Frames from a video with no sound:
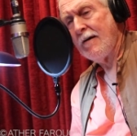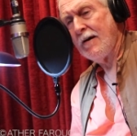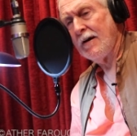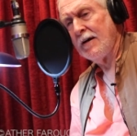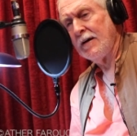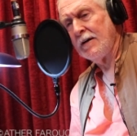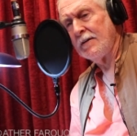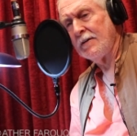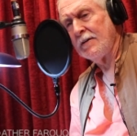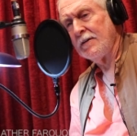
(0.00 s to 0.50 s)

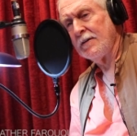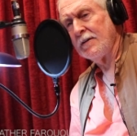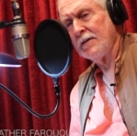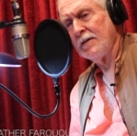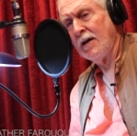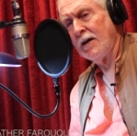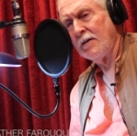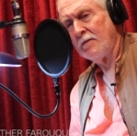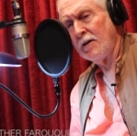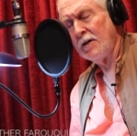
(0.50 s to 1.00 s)
And
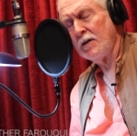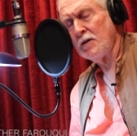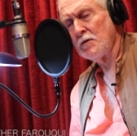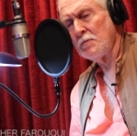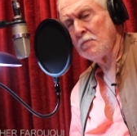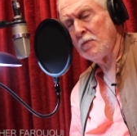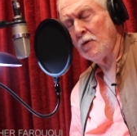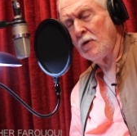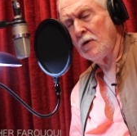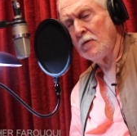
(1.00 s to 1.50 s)
I read
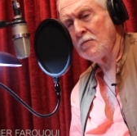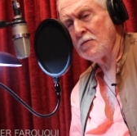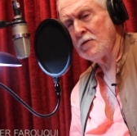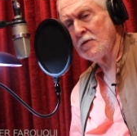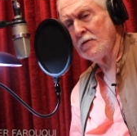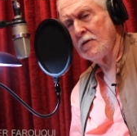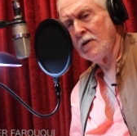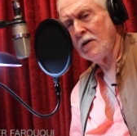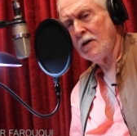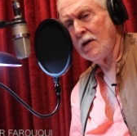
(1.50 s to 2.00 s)
his
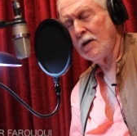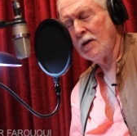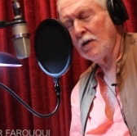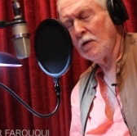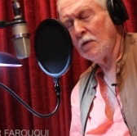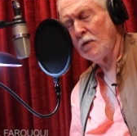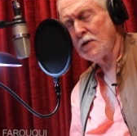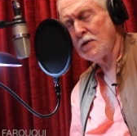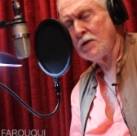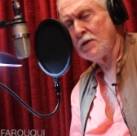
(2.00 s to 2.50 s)
poems and then I
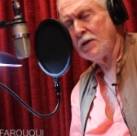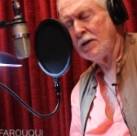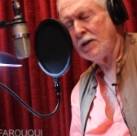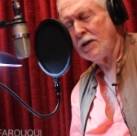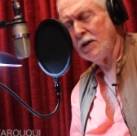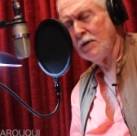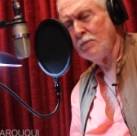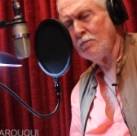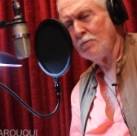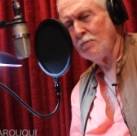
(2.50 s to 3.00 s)
requested
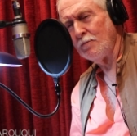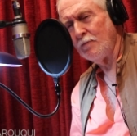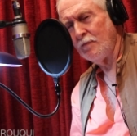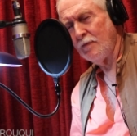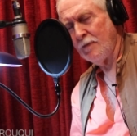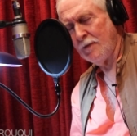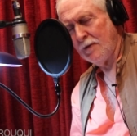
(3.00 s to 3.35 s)
him,